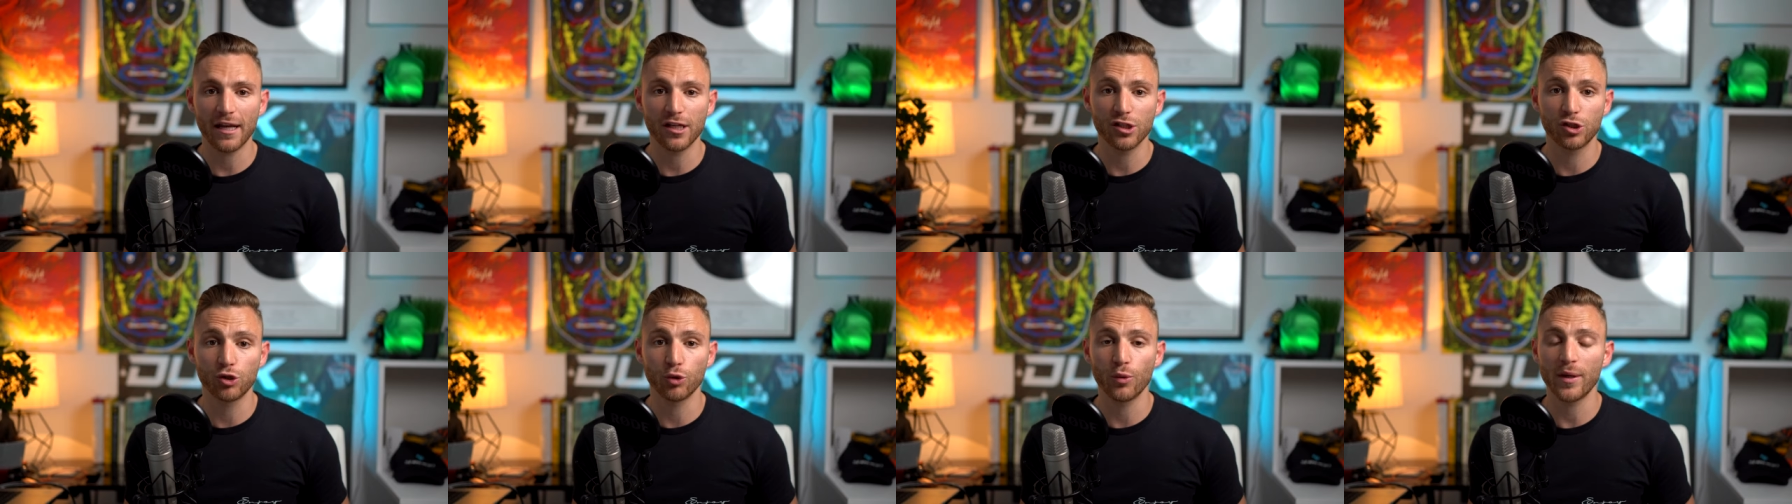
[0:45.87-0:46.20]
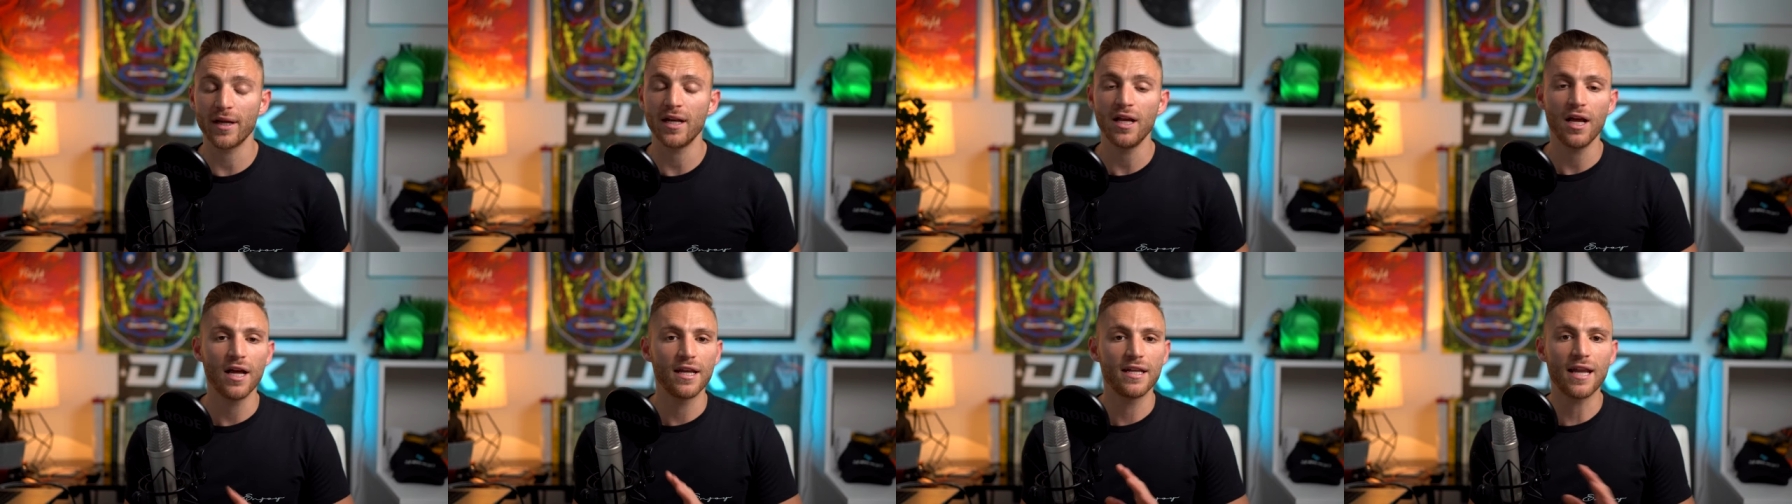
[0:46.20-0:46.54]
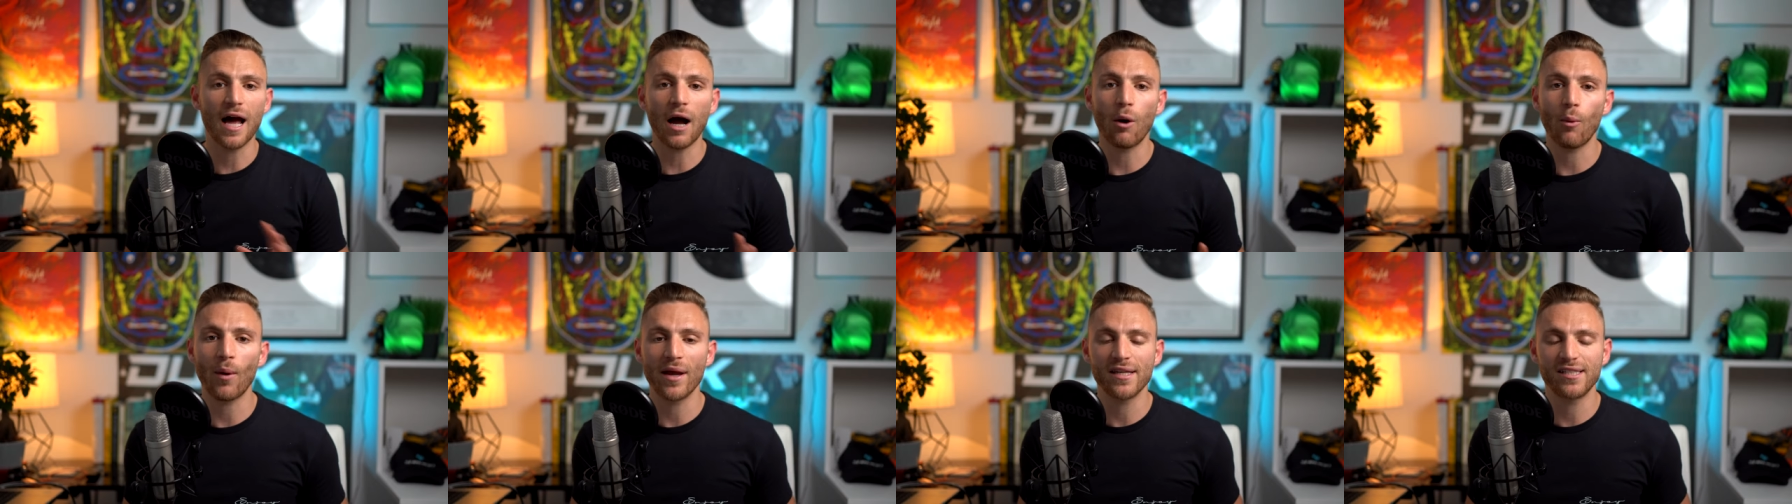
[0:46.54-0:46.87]
into it,
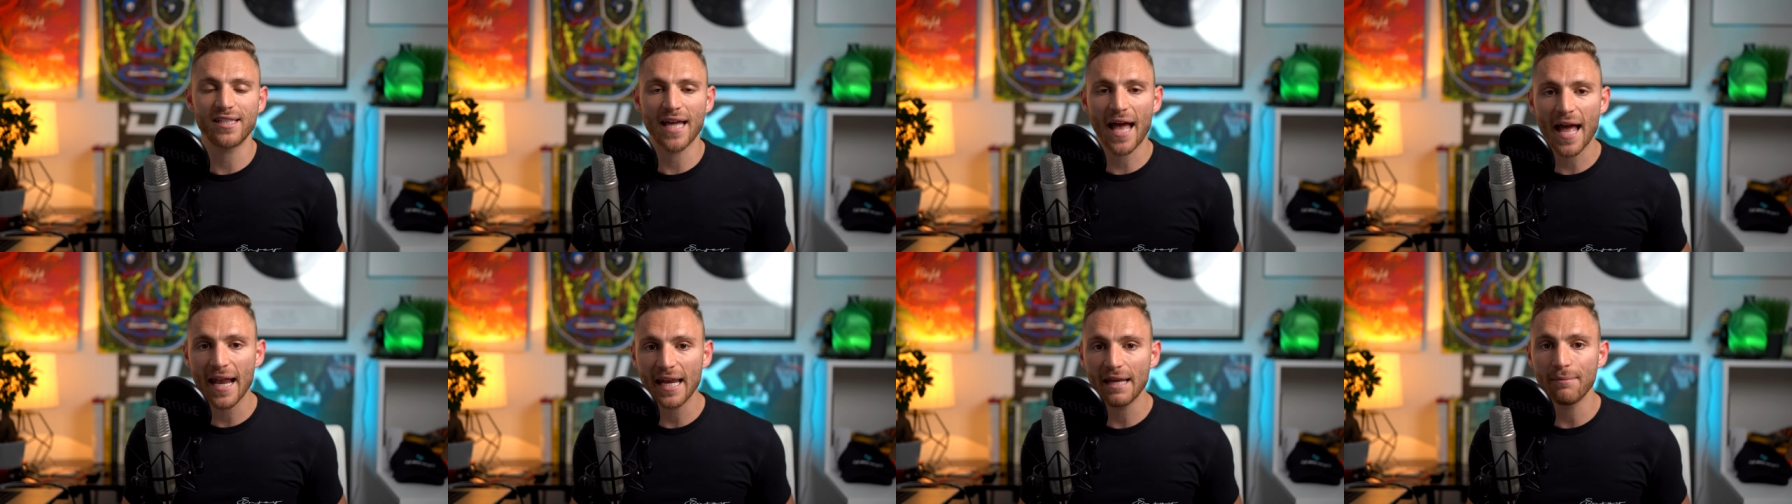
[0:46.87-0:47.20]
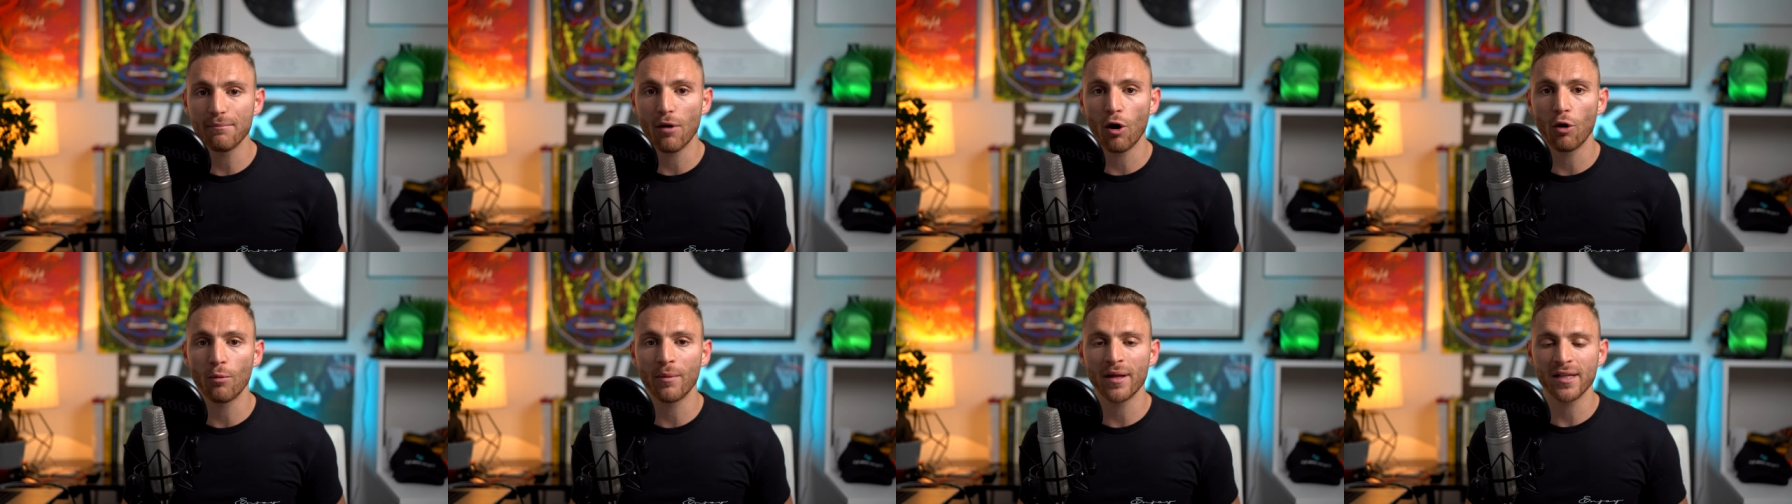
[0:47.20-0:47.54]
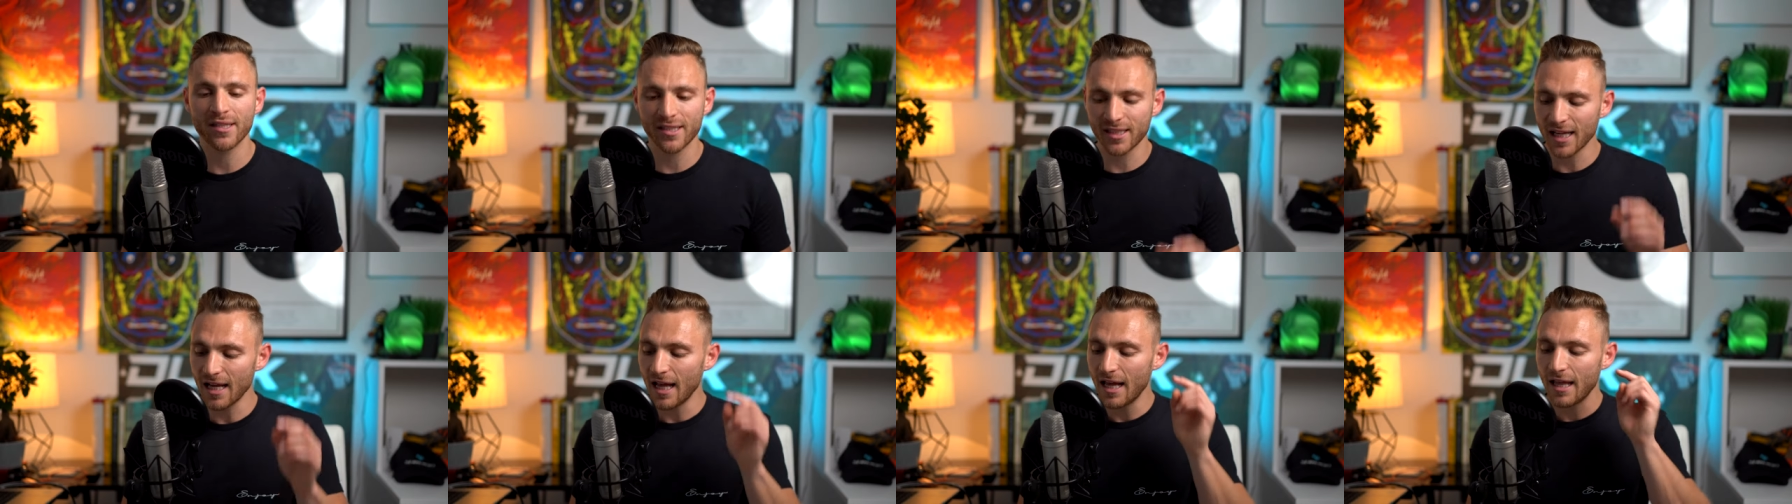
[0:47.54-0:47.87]
not waste any
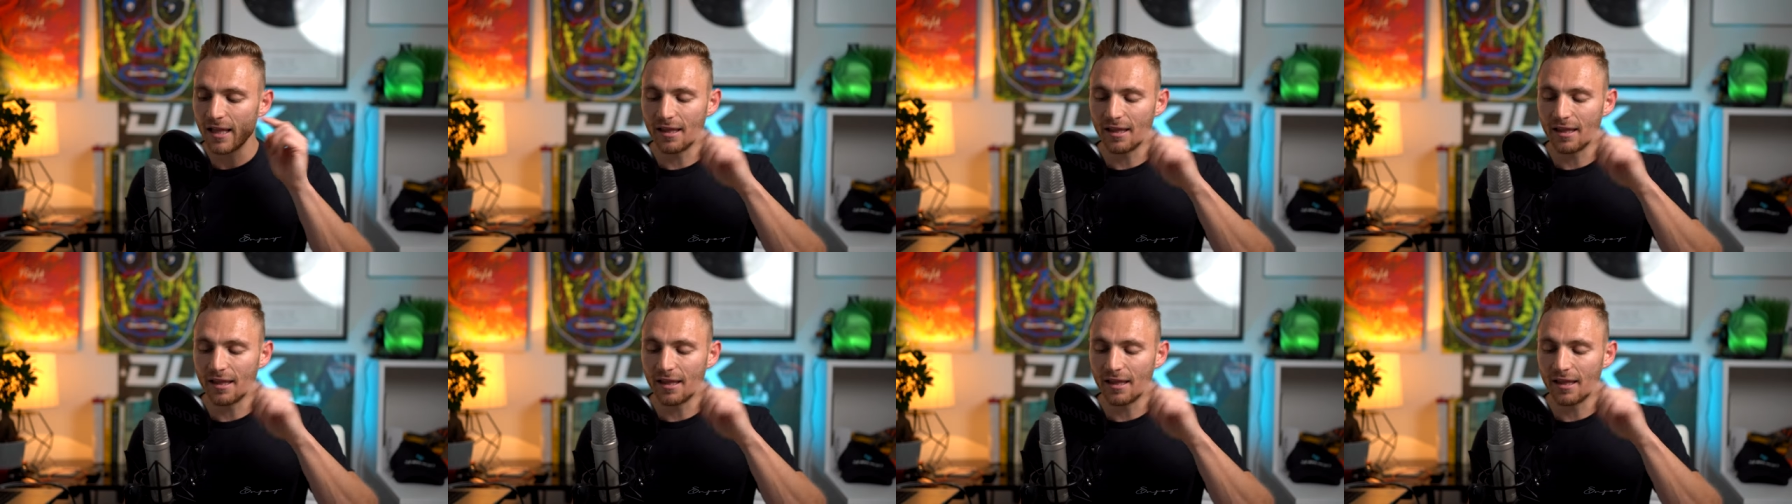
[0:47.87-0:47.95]
moments.